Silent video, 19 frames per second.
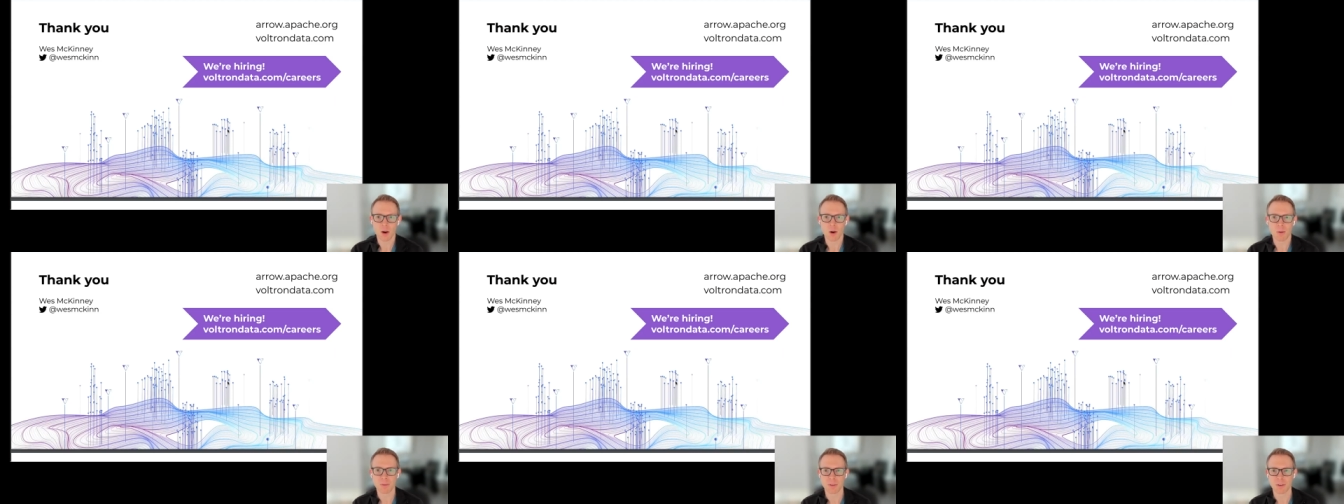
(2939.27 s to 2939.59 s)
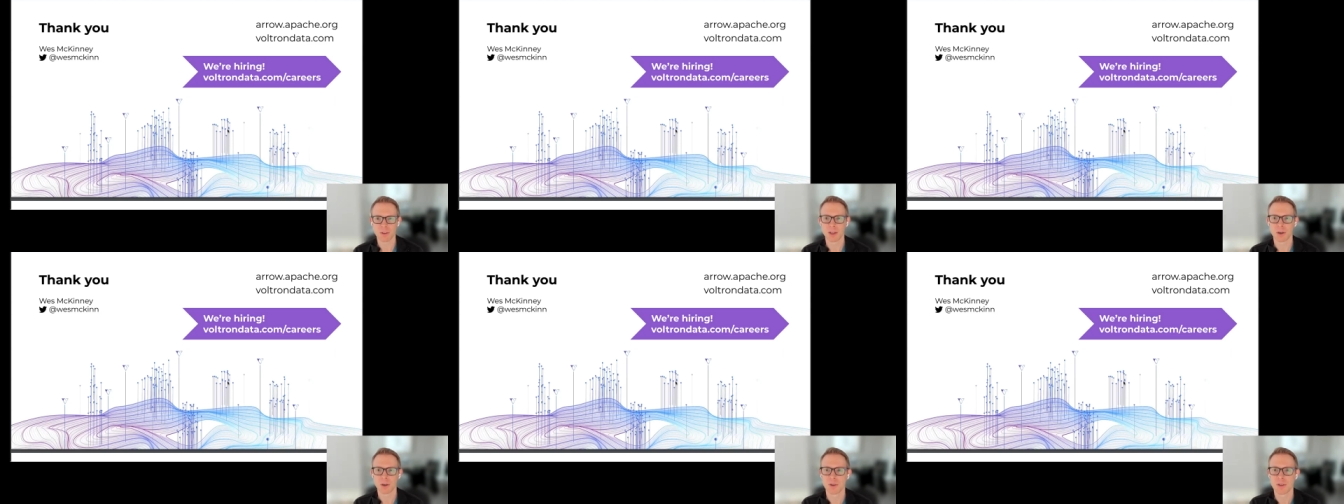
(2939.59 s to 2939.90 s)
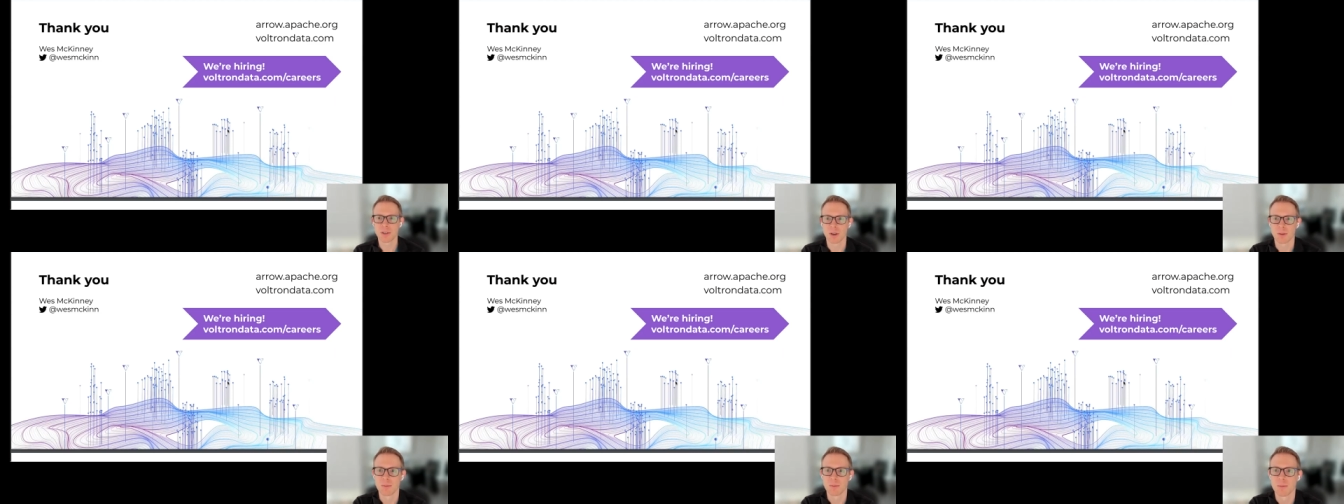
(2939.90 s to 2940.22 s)
Hopefully, there
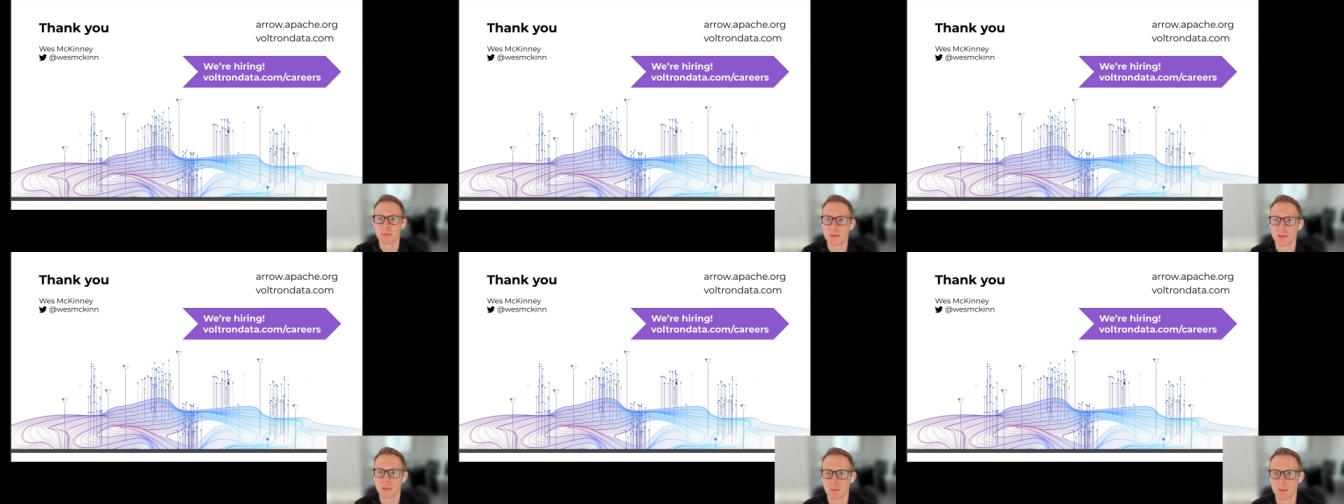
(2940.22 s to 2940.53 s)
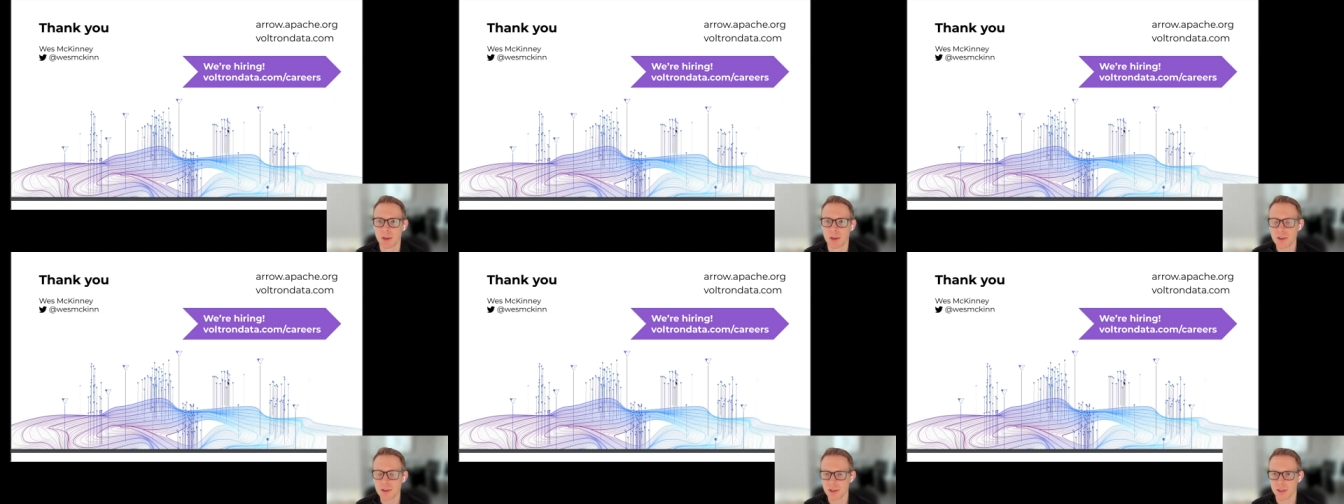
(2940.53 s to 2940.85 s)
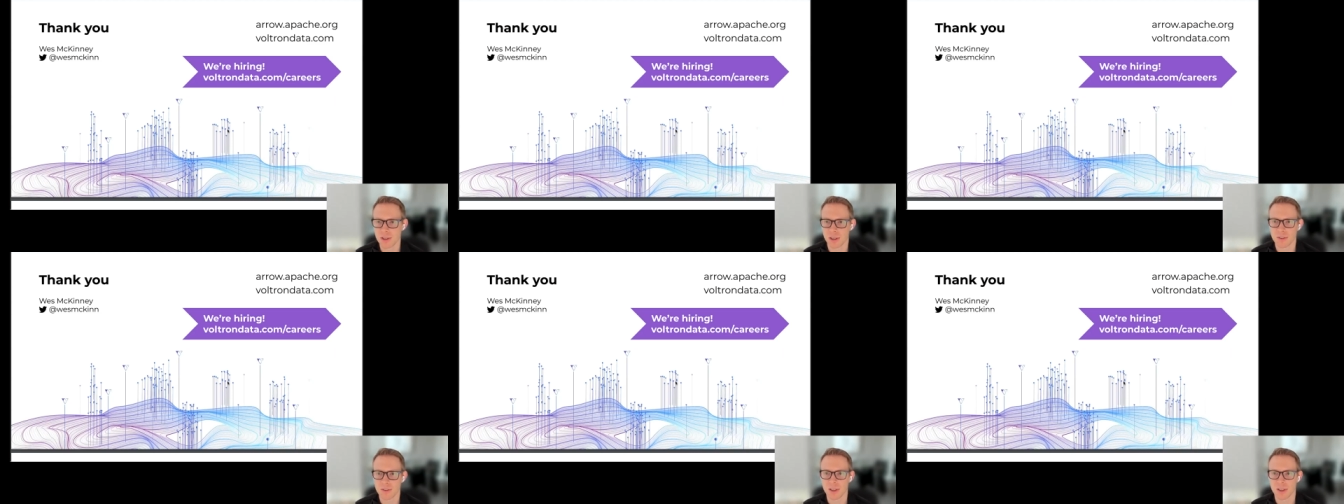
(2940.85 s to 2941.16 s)
was some some
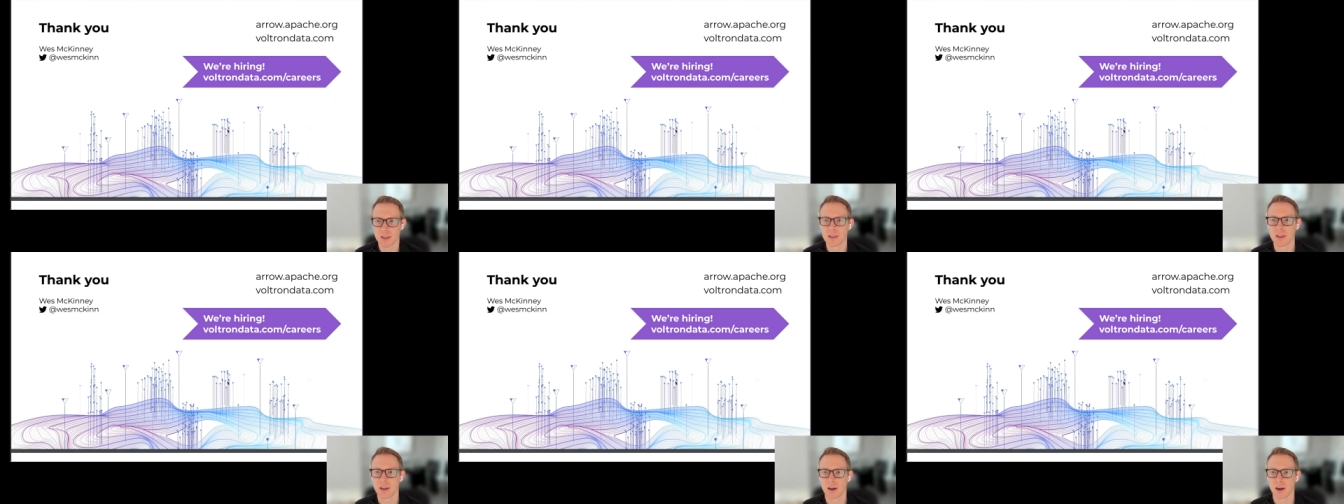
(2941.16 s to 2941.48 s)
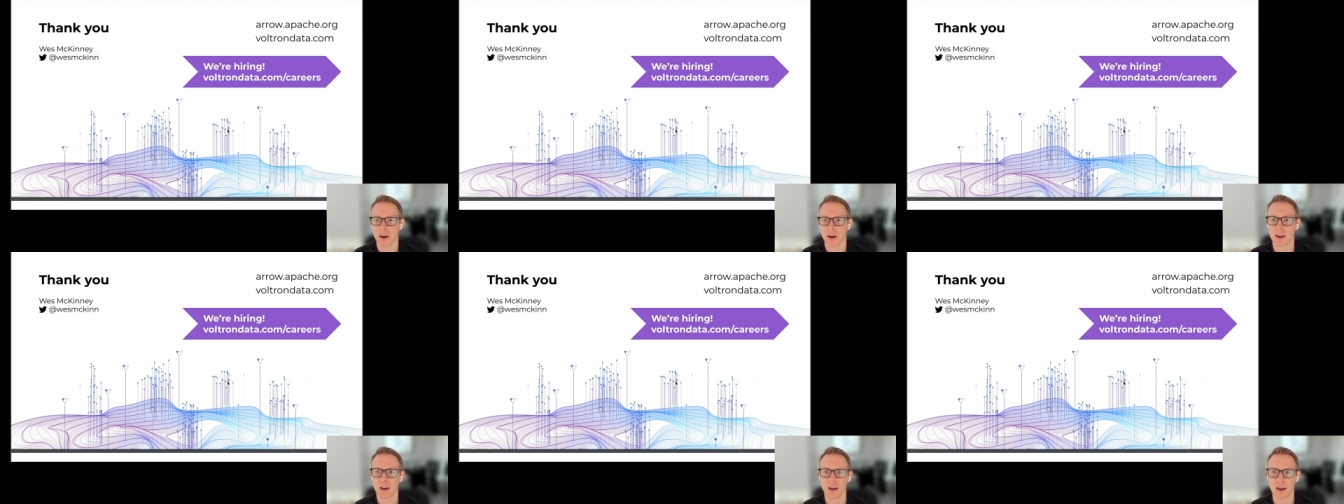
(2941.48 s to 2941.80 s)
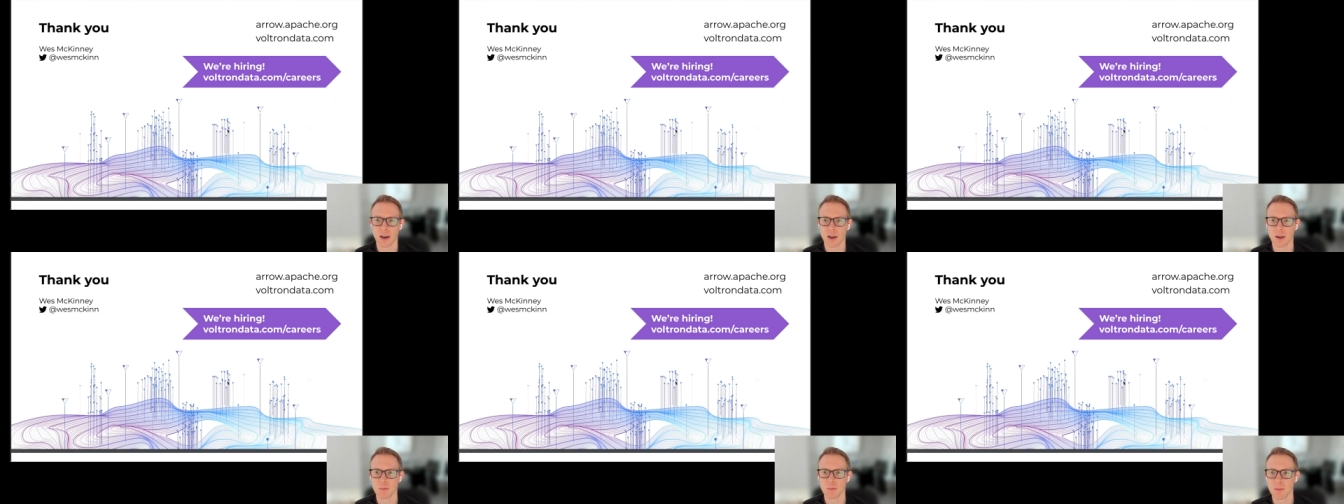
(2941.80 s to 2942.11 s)
interesting things here.
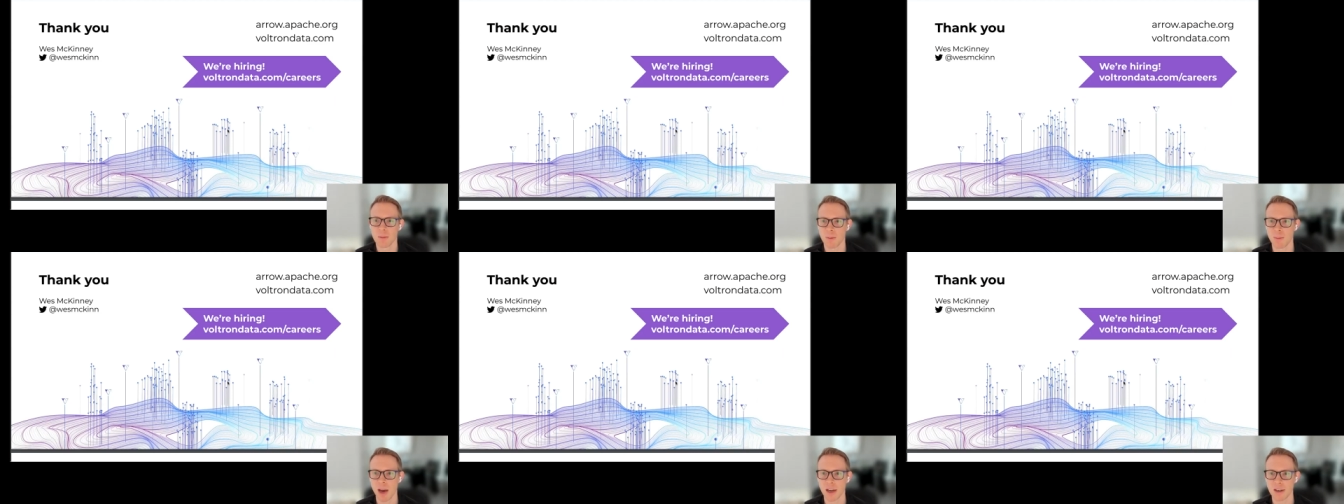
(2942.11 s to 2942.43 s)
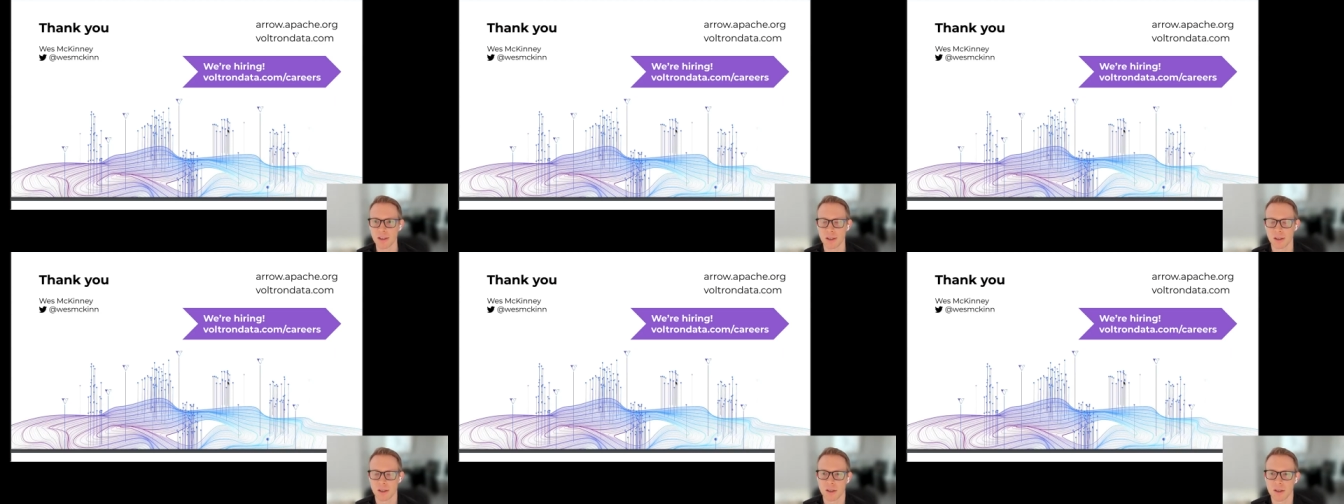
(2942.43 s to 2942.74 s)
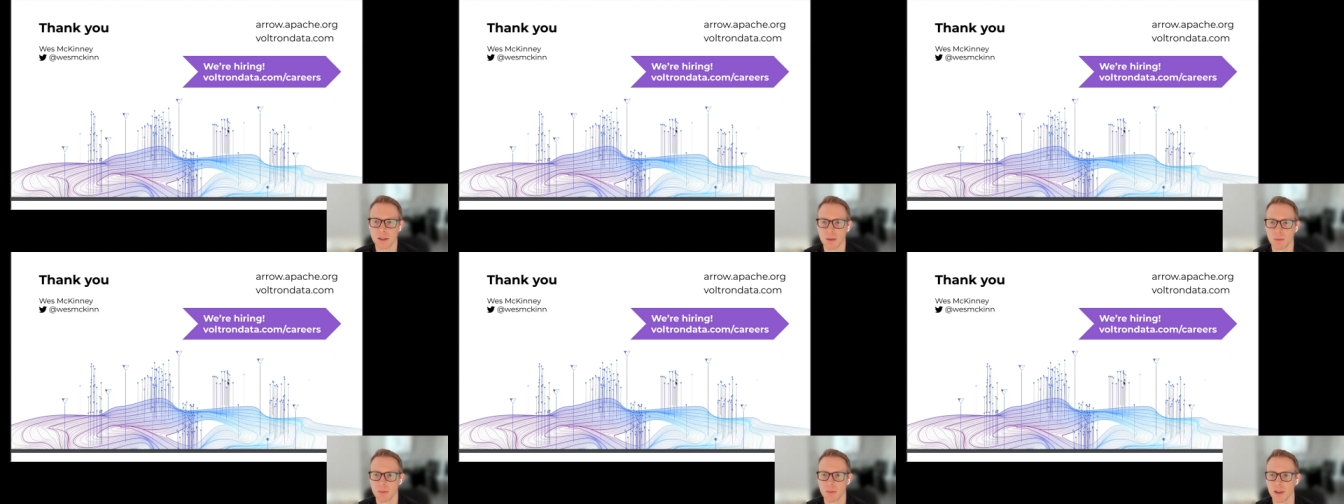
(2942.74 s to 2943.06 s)
I, I imagine there's some